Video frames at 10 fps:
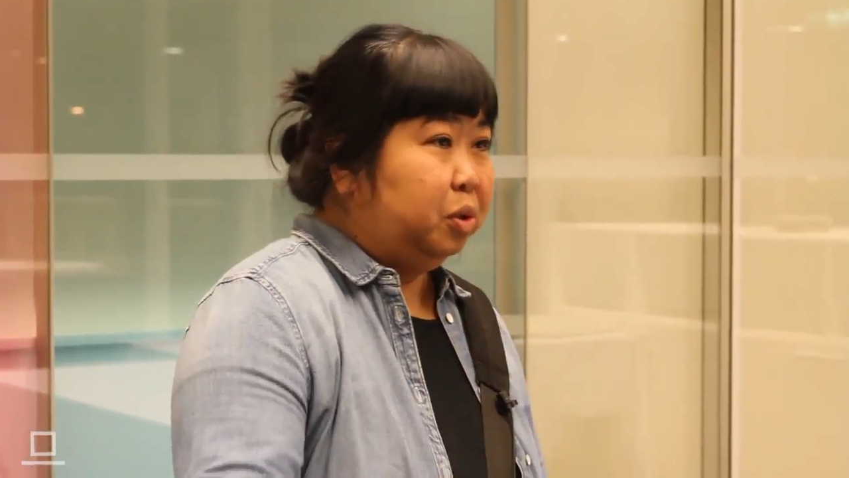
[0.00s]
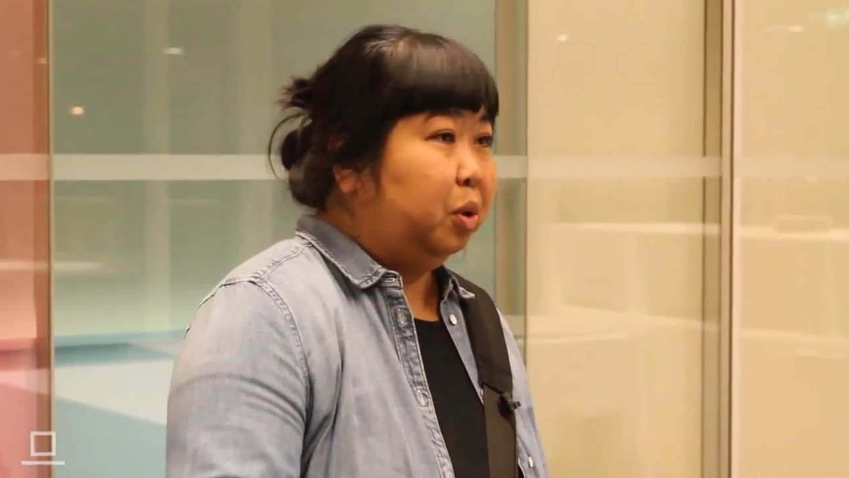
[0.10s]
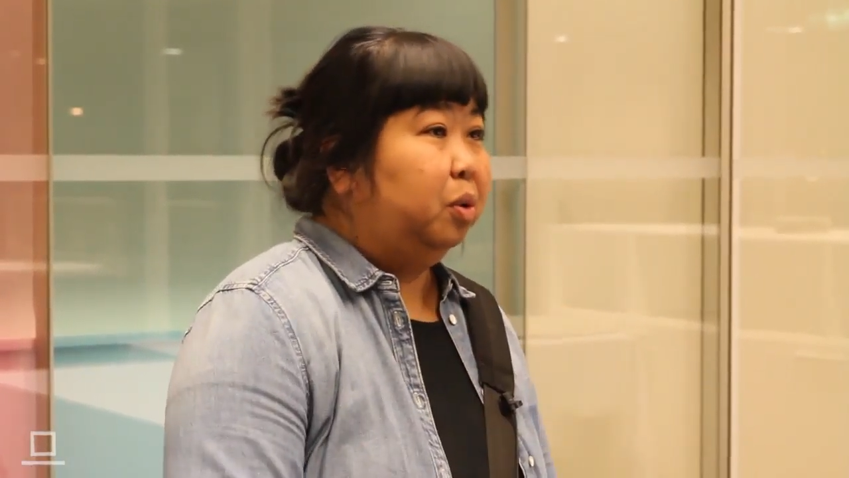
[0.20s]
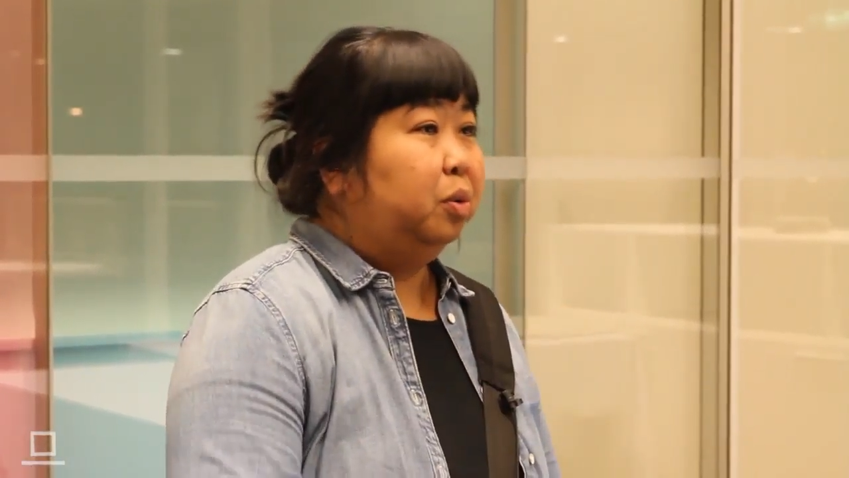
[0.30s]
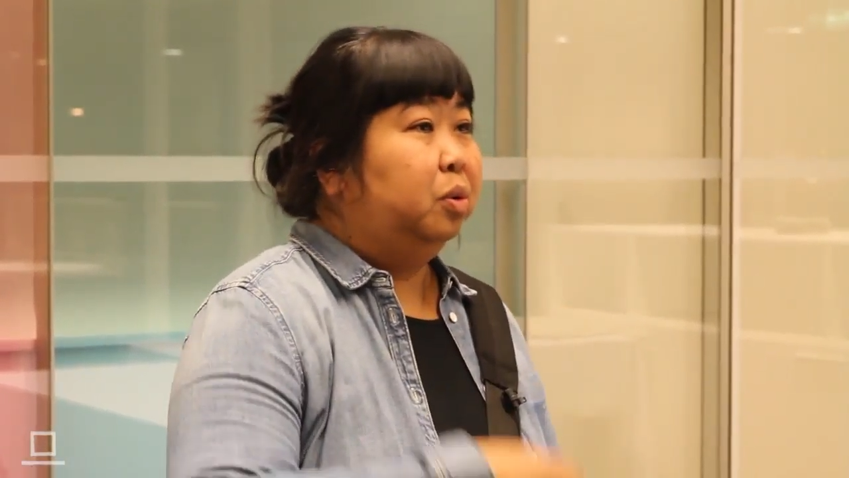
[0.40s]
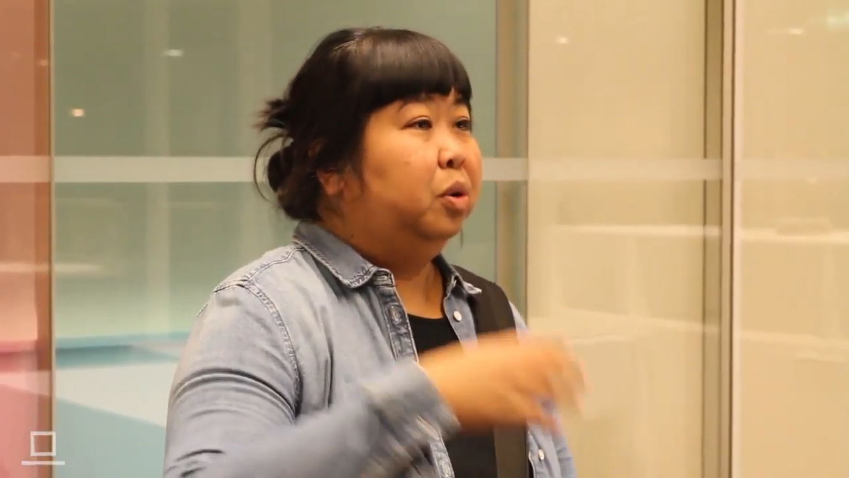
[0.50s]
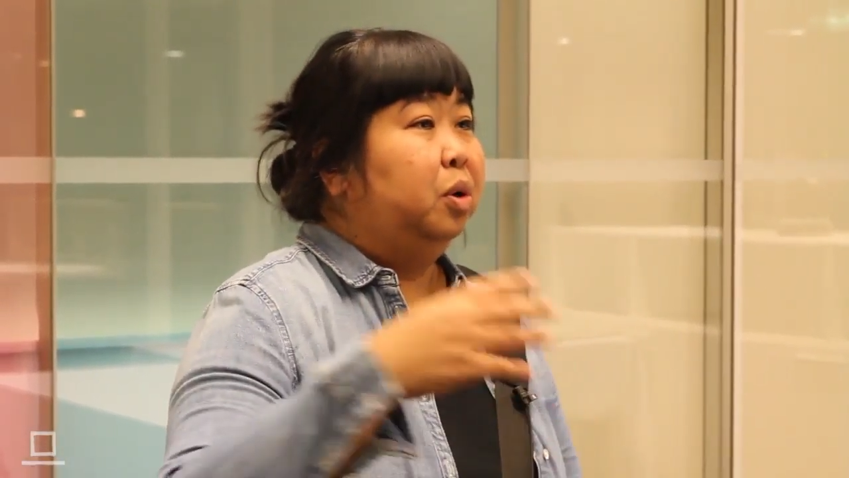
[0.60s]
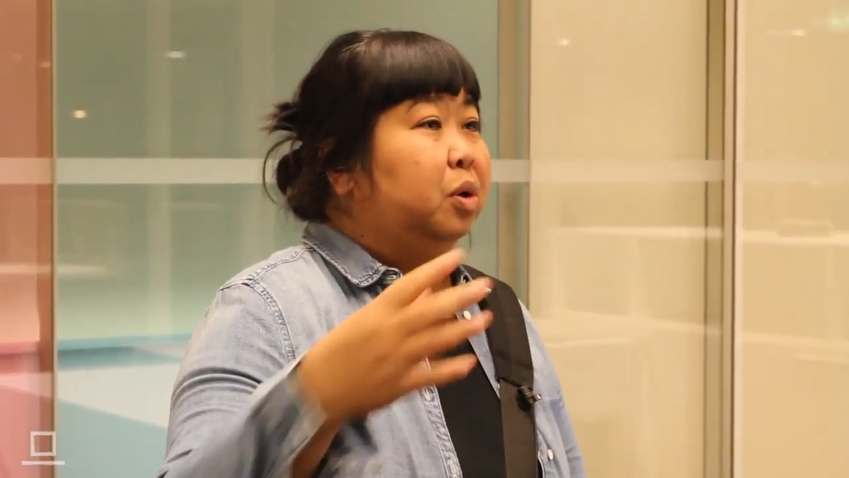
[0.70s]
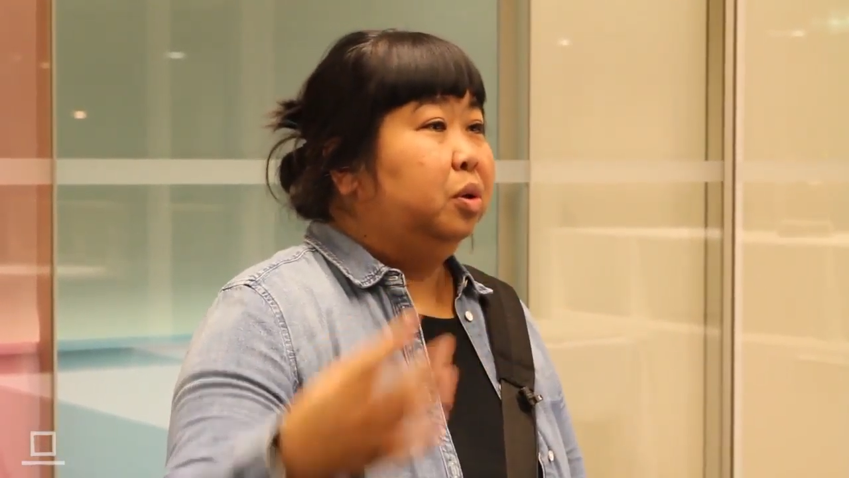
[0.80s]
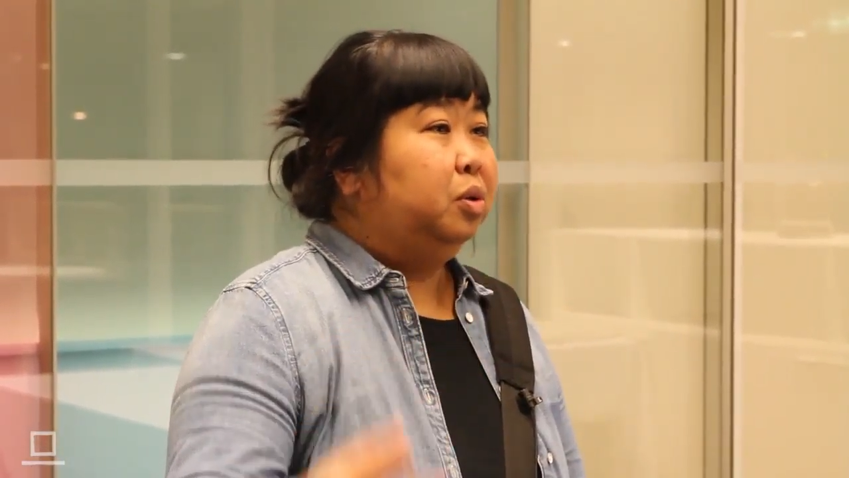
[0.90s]
know,
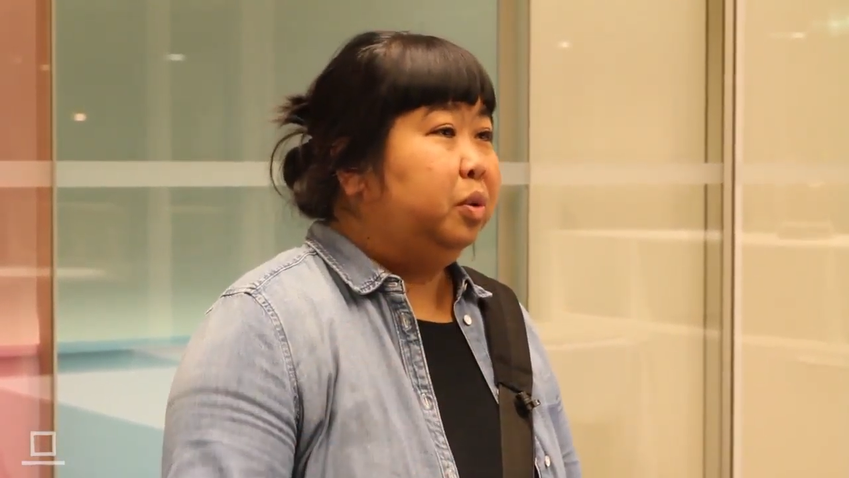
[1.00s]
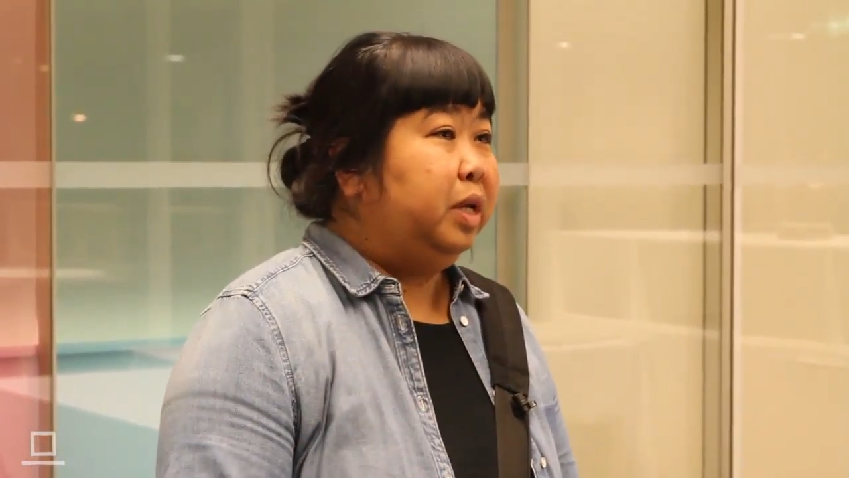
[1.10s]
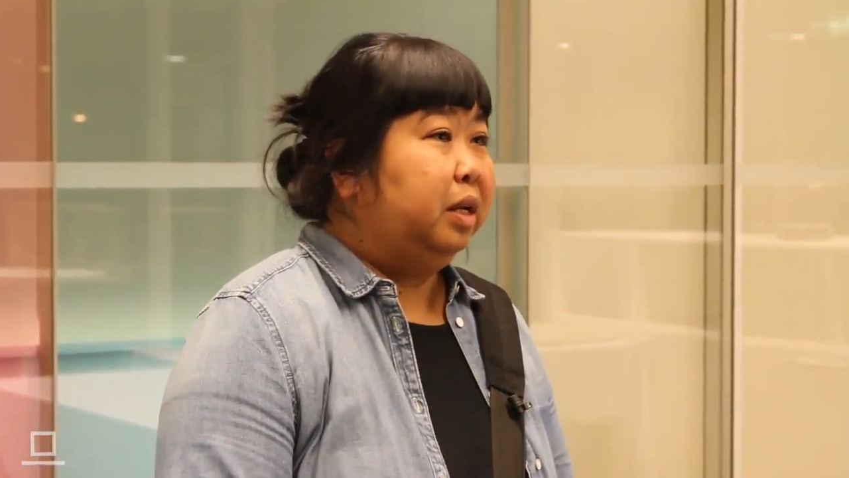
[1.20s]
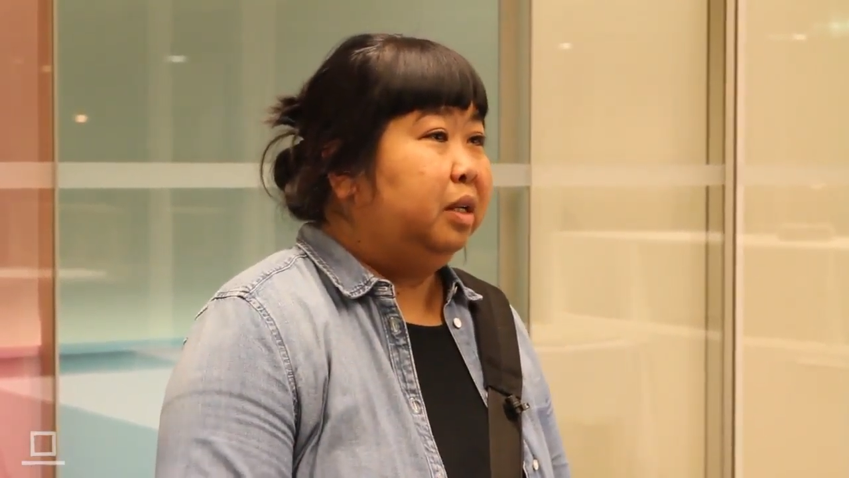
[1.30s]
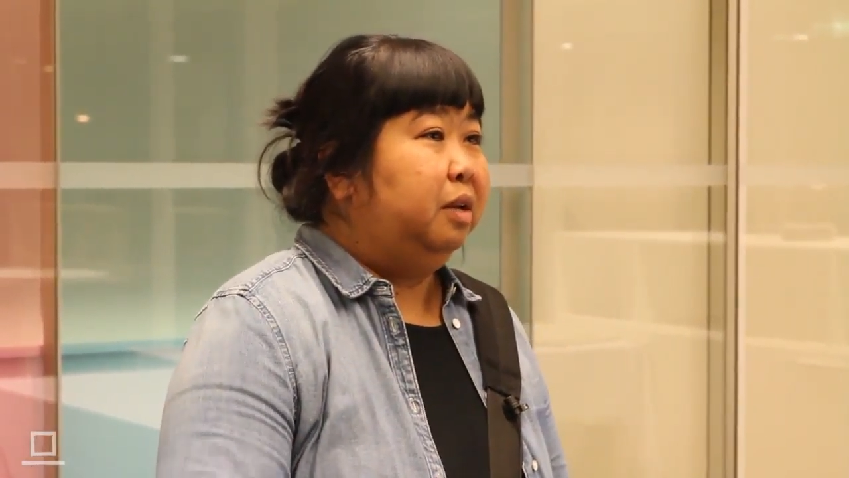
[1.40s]
to get